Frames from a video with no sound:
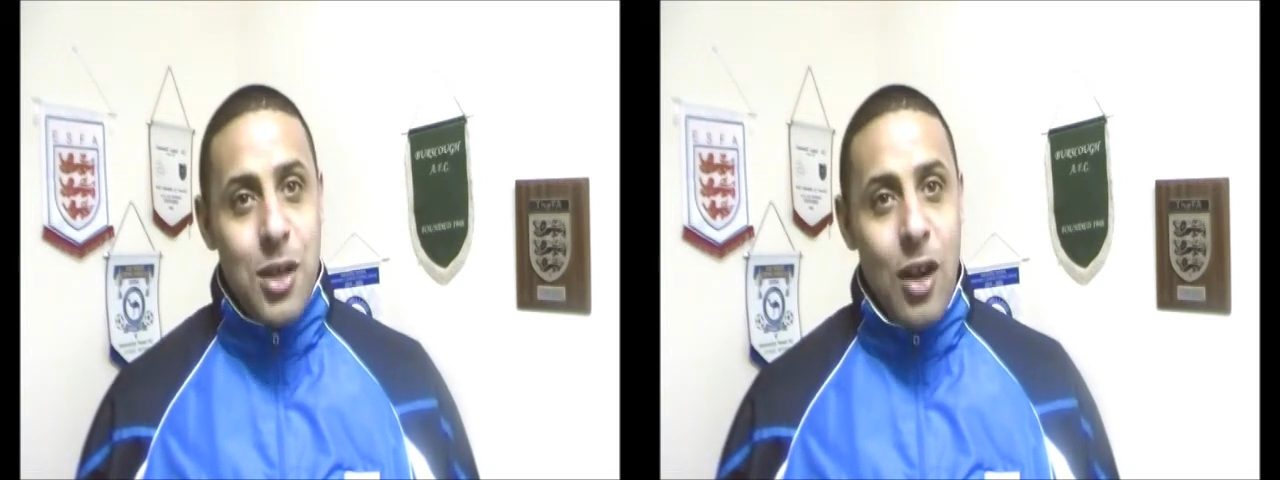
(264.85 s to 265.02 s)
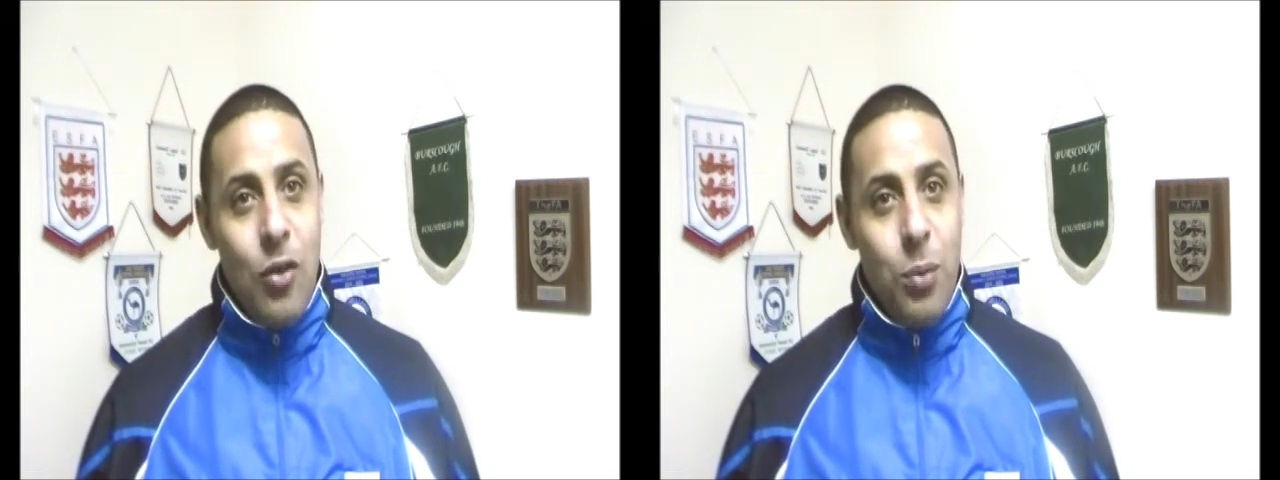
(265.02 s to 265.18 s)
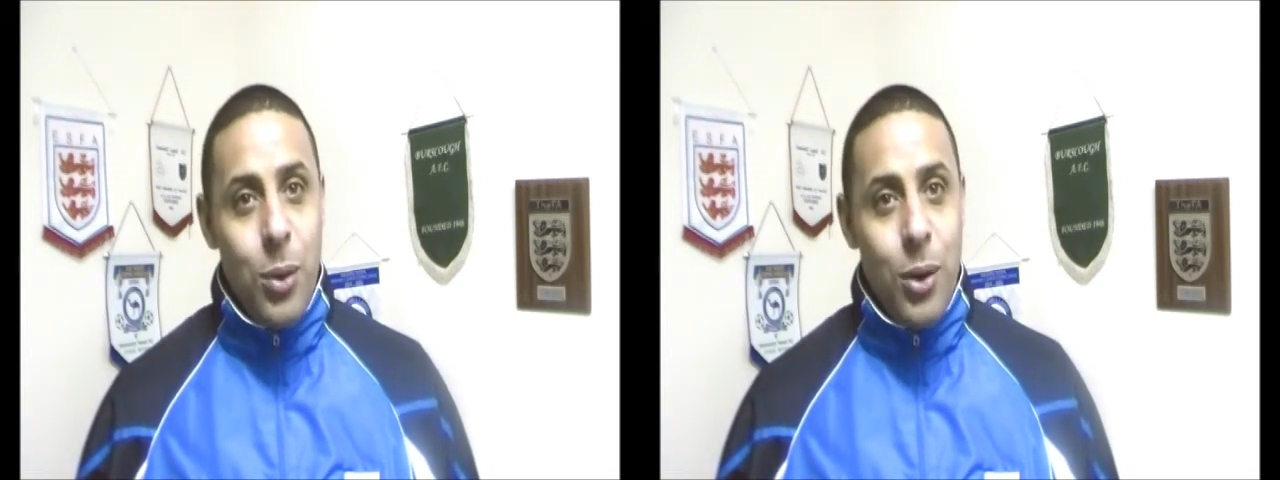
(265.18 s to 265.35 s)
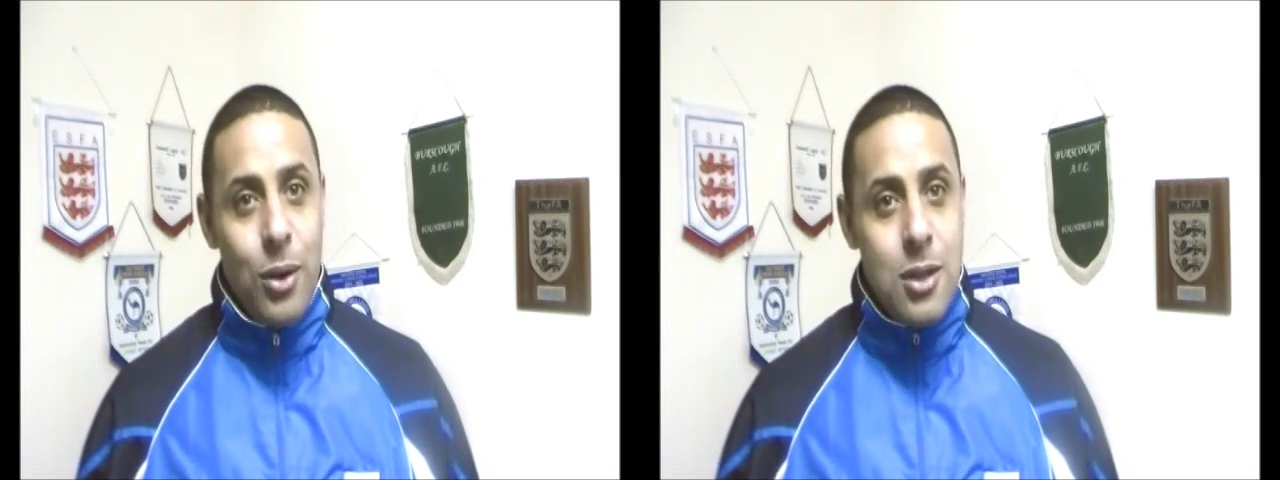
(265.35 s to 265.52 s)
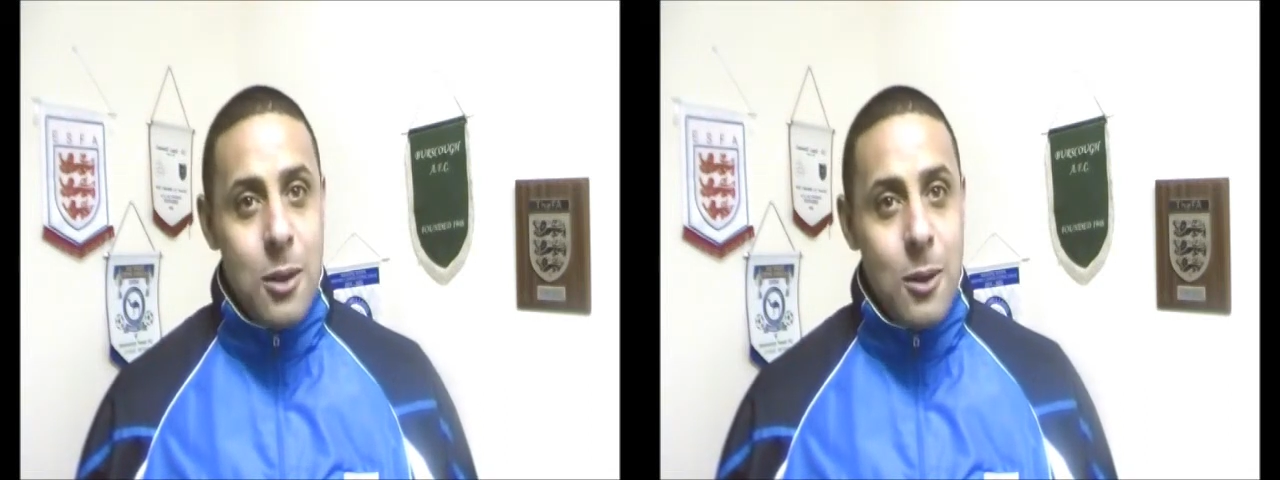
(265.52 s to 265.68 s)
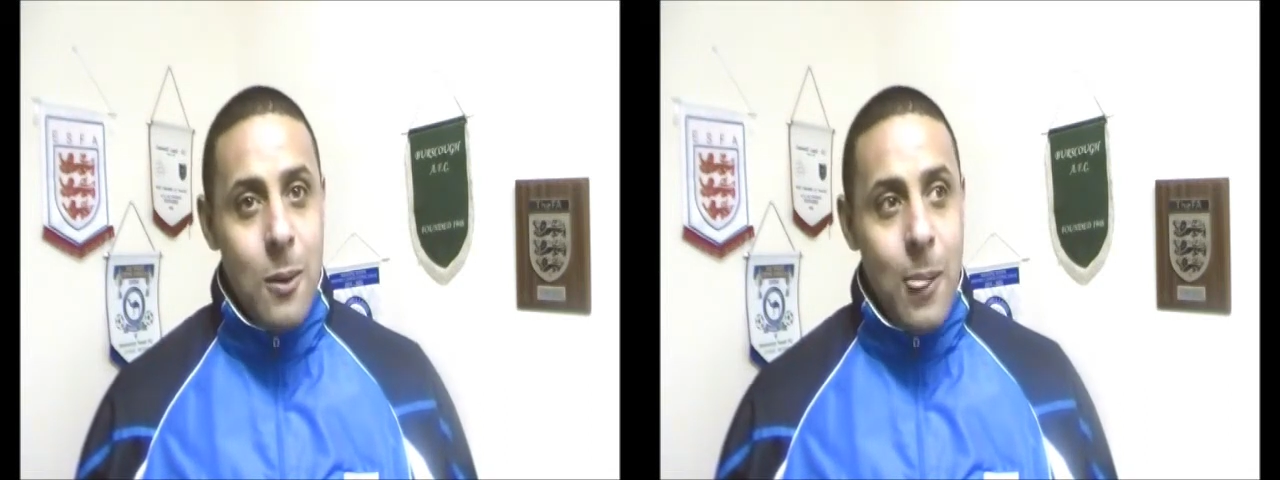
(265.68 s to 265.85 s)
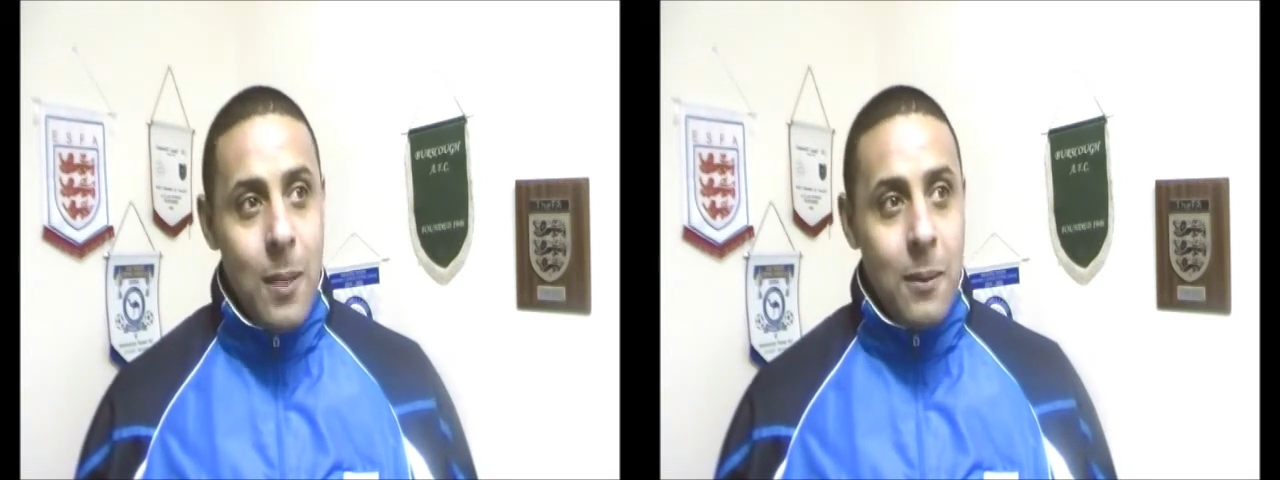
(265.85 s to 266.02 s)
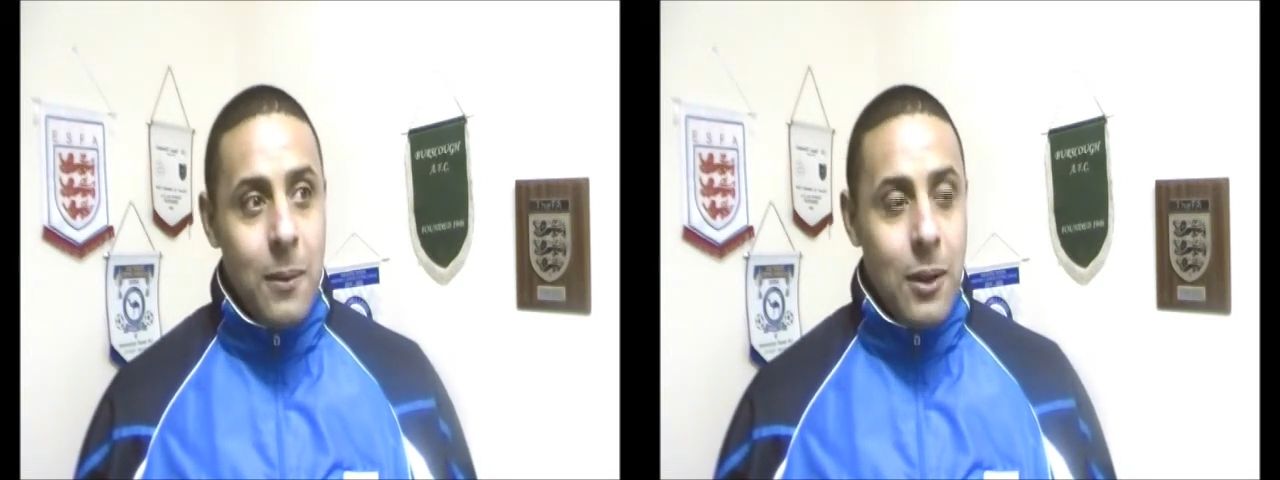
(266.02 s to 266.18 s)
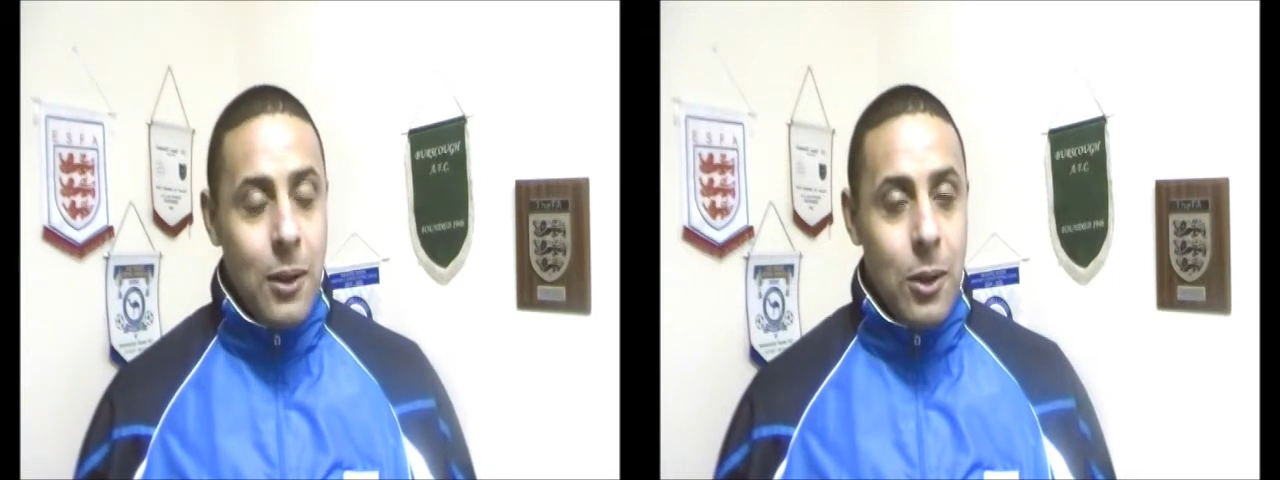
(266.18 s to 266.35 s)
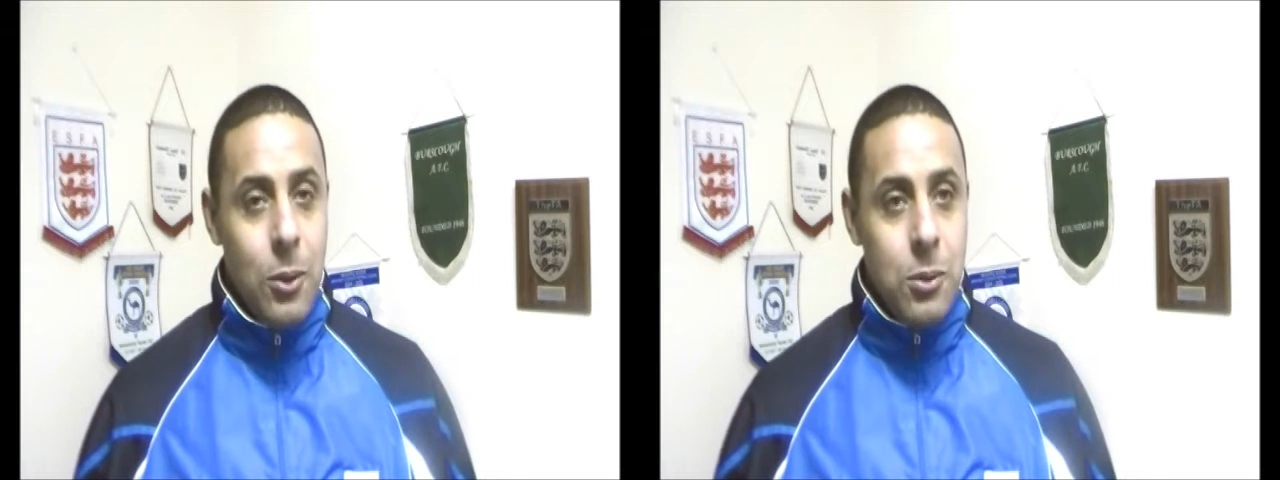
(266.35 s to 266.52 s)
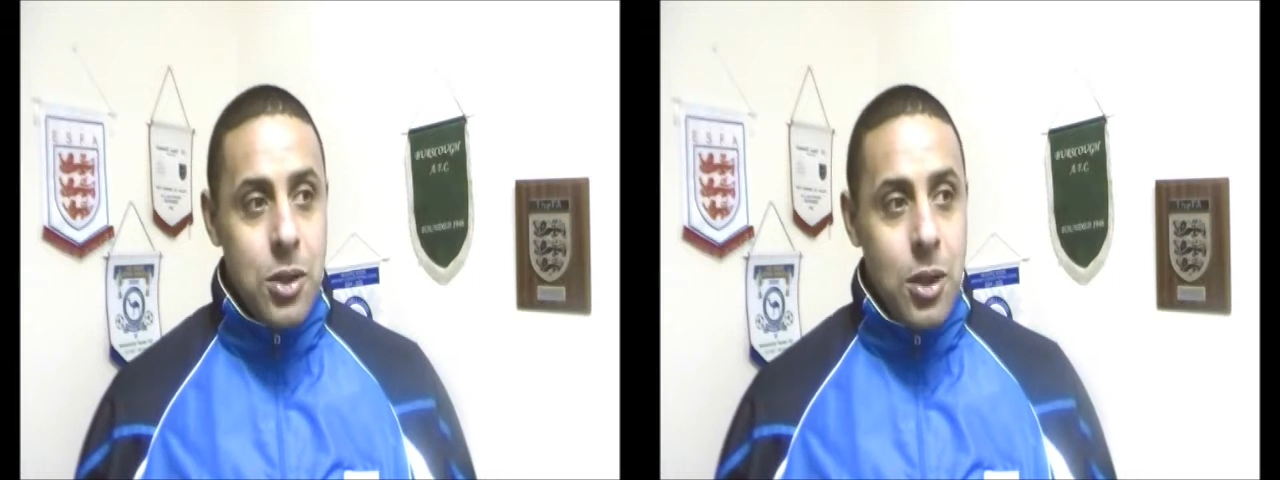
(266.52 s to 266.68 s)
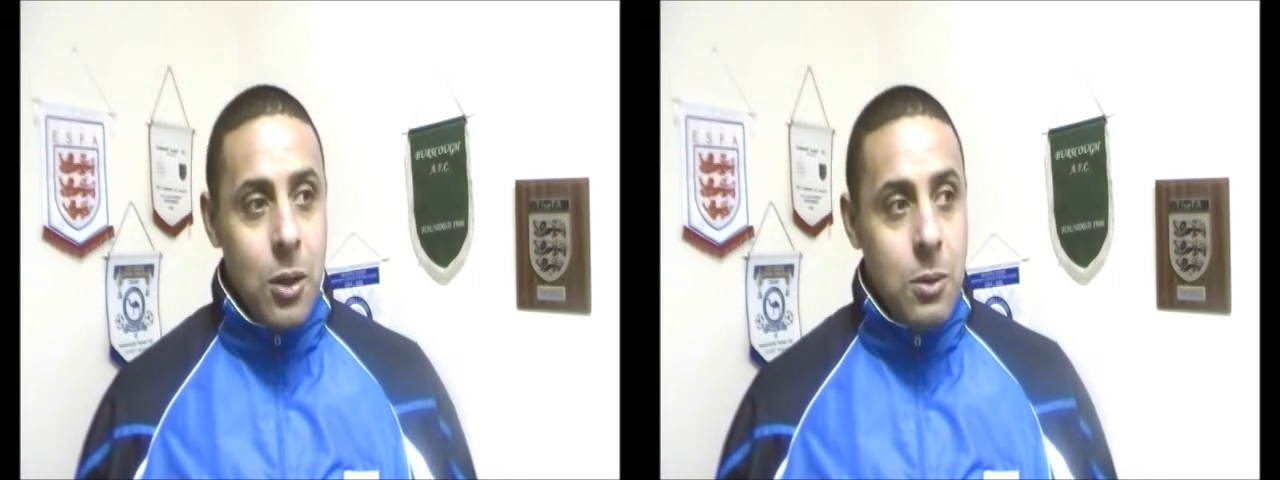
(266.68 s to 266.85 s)
Southport.
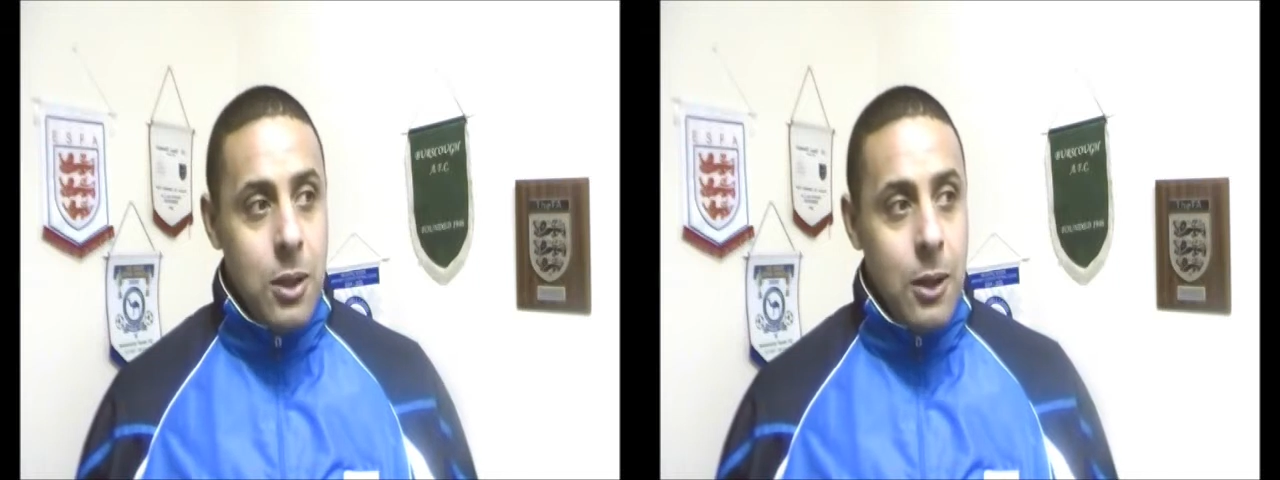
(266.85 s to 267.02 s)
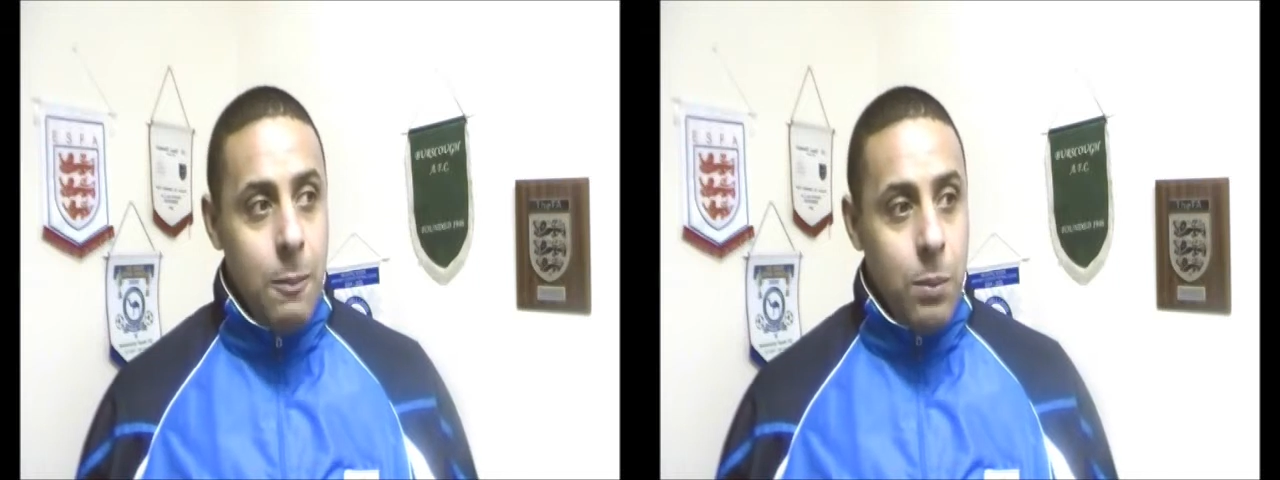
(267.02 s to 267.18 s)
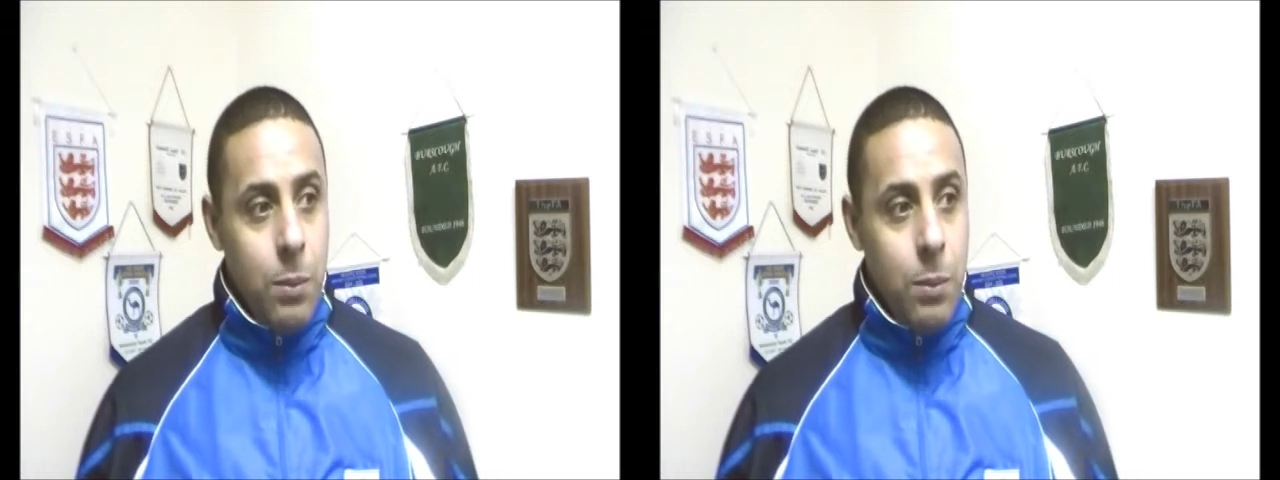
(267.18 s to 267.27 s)
So